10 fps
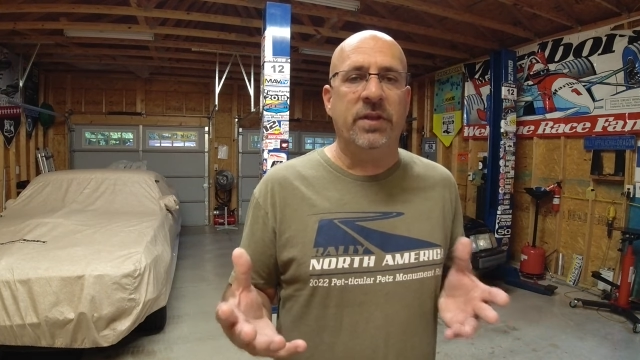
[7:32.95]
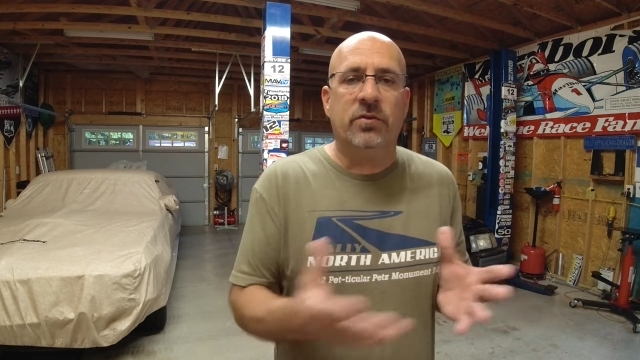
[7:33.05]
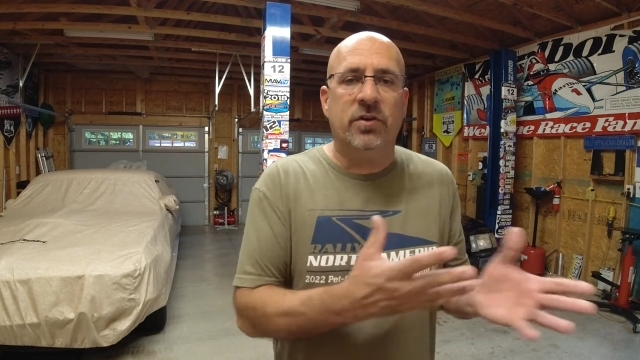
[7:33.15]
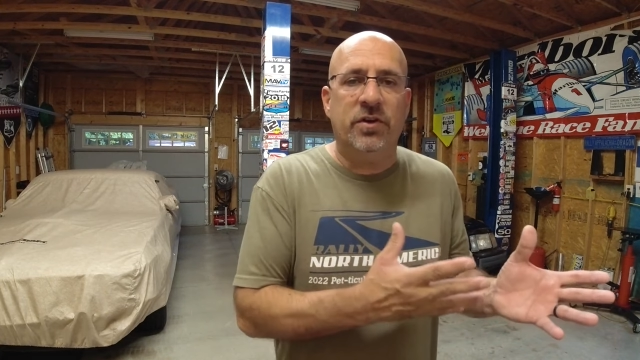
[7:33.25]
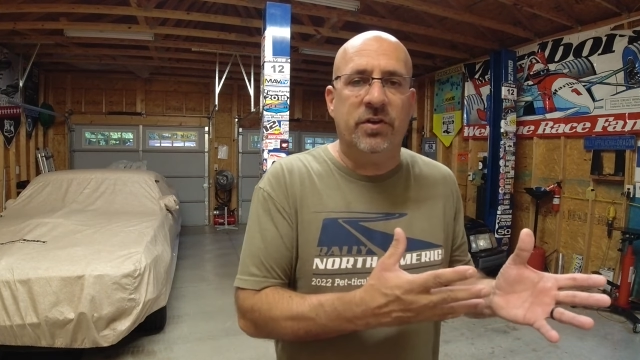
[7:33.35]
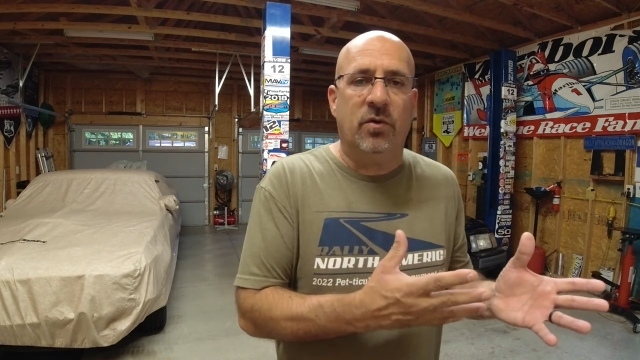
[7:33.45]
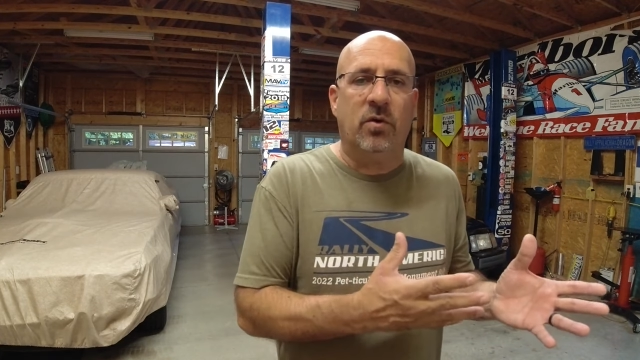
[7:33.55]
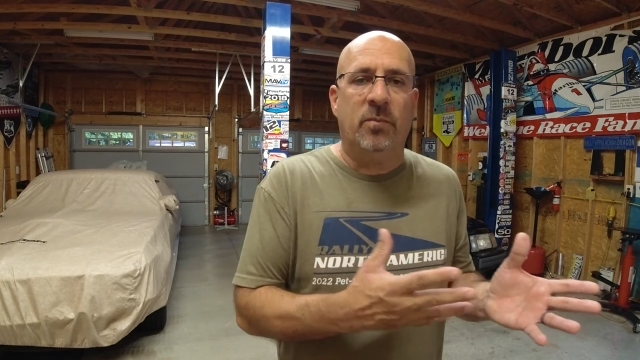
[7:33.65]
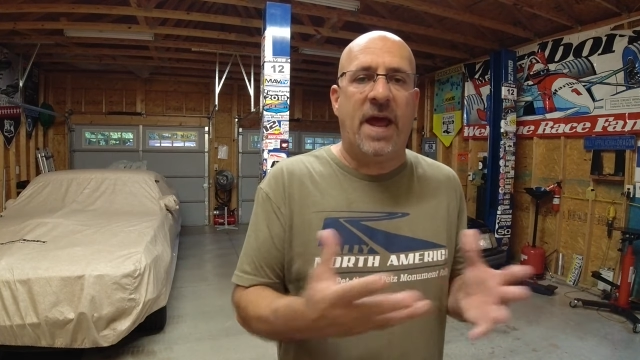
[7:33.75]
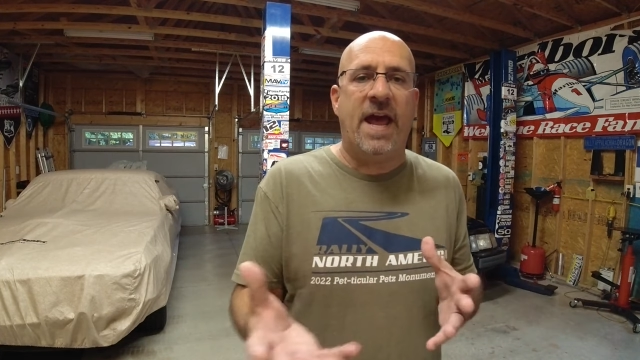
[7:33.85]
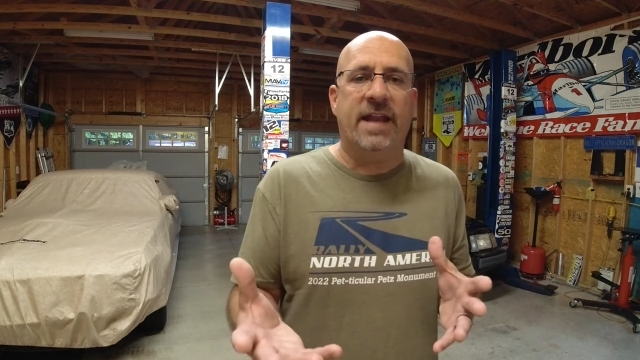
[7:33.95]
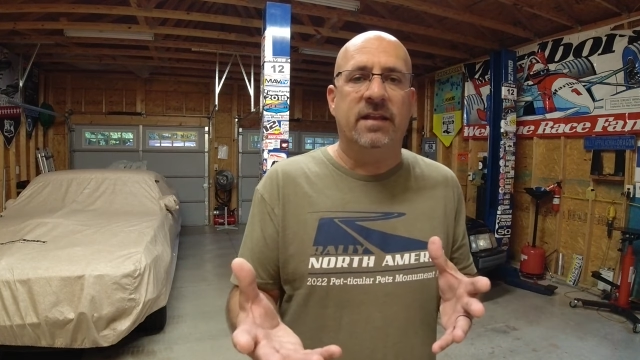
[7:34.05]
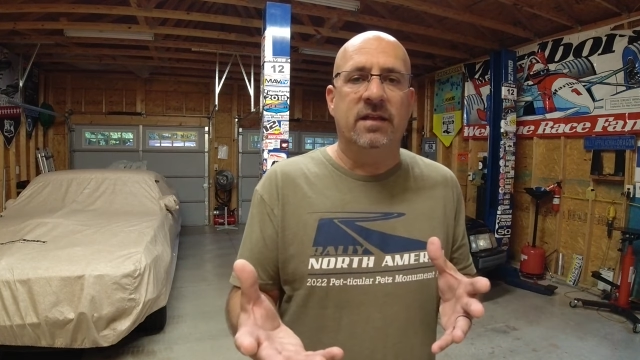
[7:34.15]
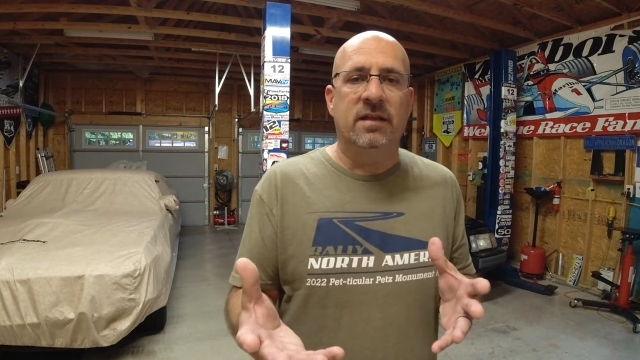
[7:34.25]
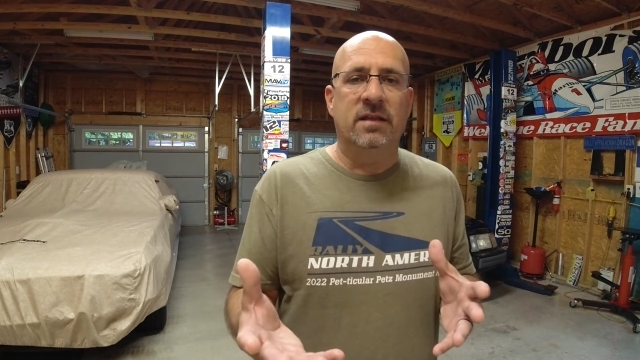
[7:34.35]
either good or bad,
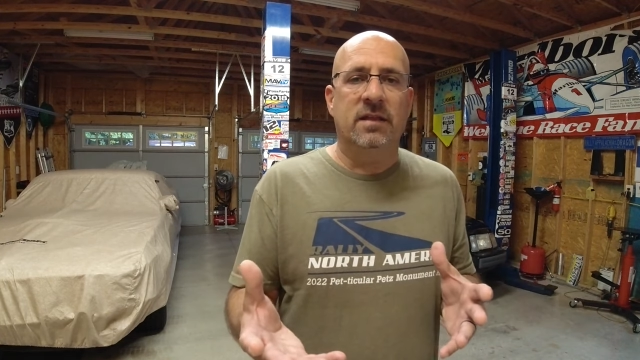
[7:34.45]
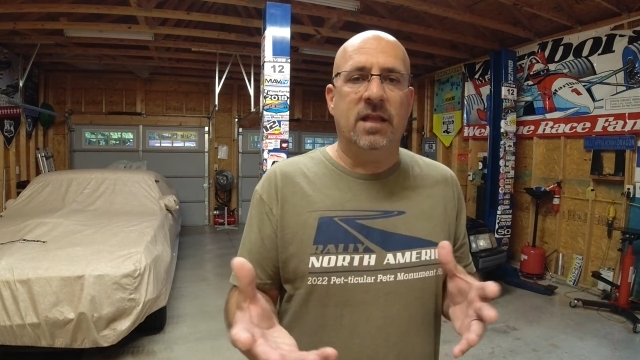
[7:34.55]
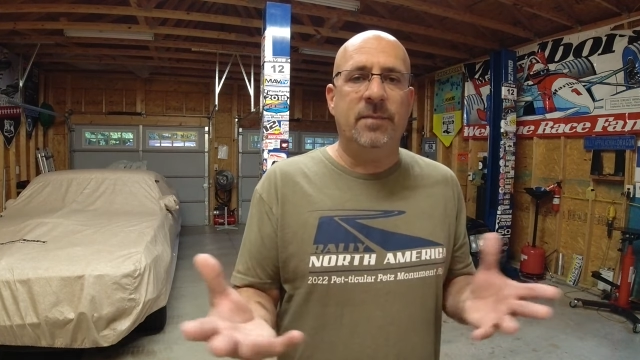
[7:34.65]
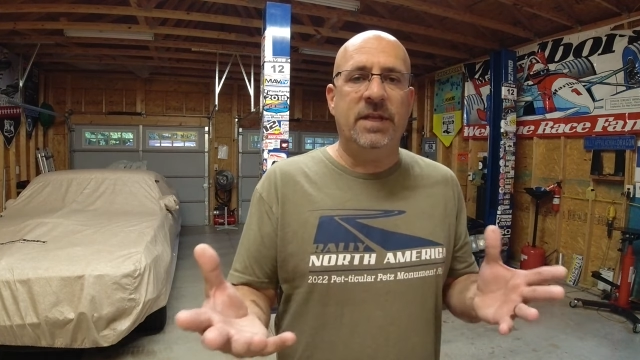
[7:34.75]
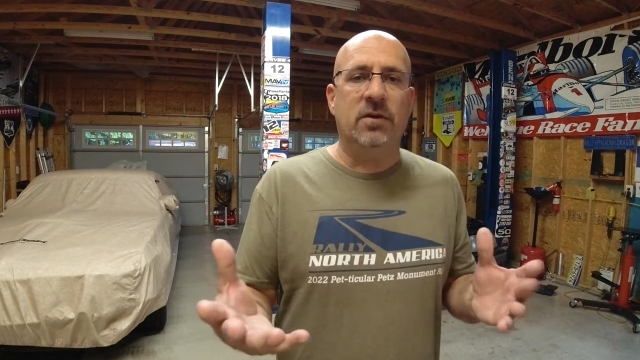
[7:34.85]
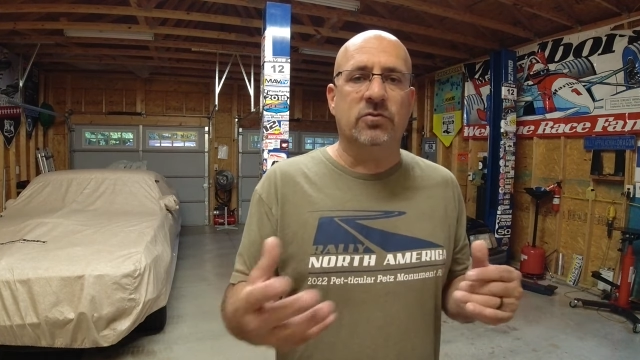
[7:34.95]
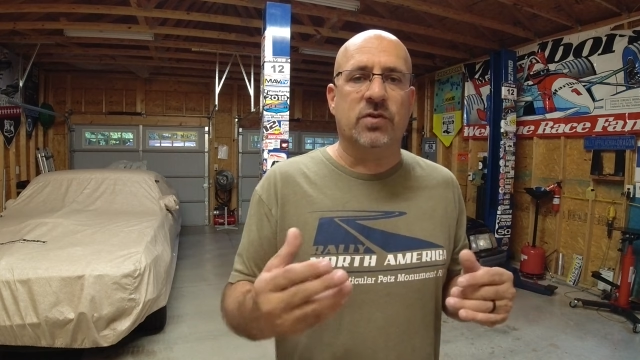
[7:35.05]
let me know.